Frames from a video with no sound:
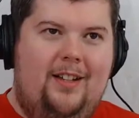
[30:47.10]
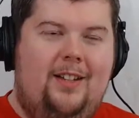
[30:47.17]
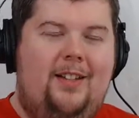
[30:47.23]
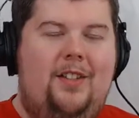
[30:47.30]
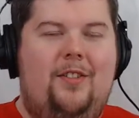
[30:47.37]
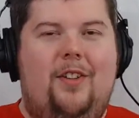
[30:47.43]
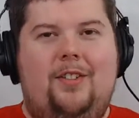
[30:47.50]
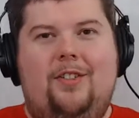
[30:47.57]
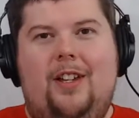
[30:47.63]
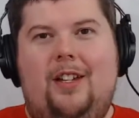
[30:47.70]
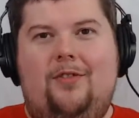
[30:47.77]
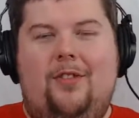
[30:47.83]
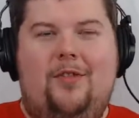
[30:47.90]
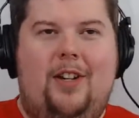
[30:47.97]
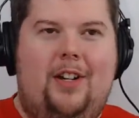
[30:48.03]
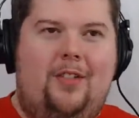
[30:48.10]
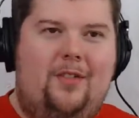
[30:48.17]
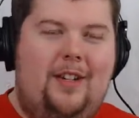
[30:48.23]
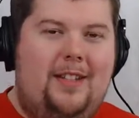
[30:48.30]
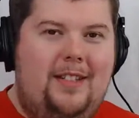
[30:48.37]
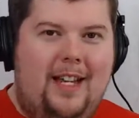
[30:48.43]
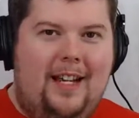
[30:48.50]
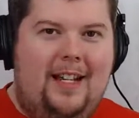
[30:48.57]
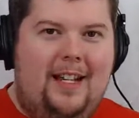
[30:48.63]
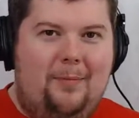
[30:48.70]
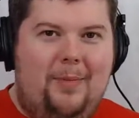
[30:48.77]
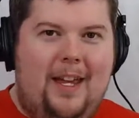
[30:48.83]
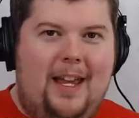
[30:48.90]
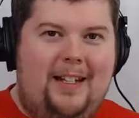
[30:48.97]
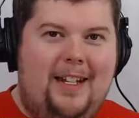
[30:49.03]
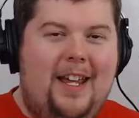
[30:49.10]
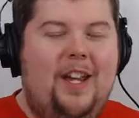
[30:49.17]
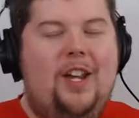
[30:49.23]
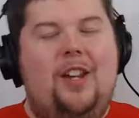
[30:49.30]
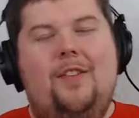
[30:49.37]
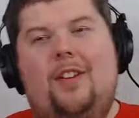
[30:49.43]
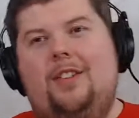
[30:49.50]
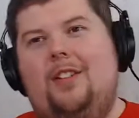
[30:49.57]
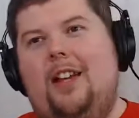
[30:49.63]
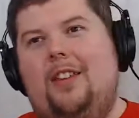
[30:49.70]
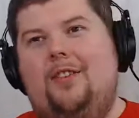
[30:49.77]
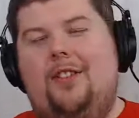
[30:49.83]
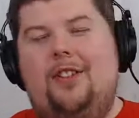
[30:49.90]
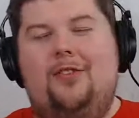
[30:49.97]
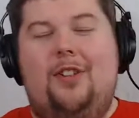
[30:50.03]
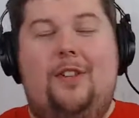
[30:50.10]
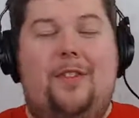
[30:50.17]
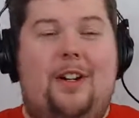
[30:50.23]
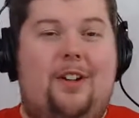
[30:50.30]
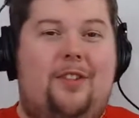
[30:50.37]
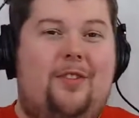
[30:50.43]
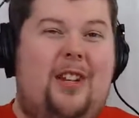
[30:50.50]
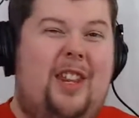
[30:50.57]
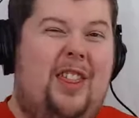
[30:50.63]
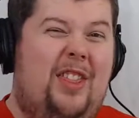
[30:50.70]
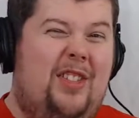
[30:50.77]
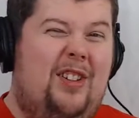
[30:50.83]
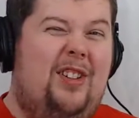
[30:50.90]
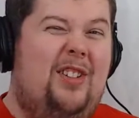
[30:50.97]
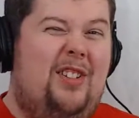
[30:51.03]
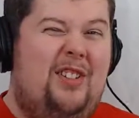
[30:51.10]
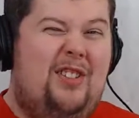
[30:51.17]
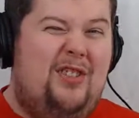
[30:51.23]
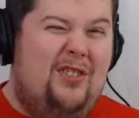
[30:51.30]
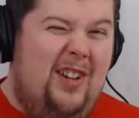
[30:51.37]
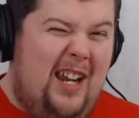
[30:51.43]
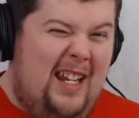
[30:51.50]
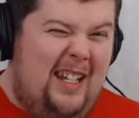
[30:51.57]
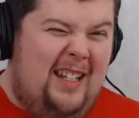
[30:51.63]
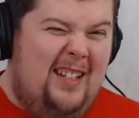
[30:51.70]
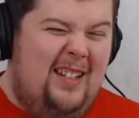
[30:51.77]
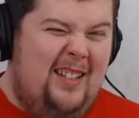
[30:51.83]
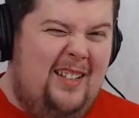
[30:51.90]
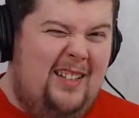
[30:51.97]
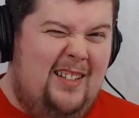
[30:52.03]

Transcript: You've also got Street Fighter 3 Second Impact. You've also got Street Fighter 3 Third Strike.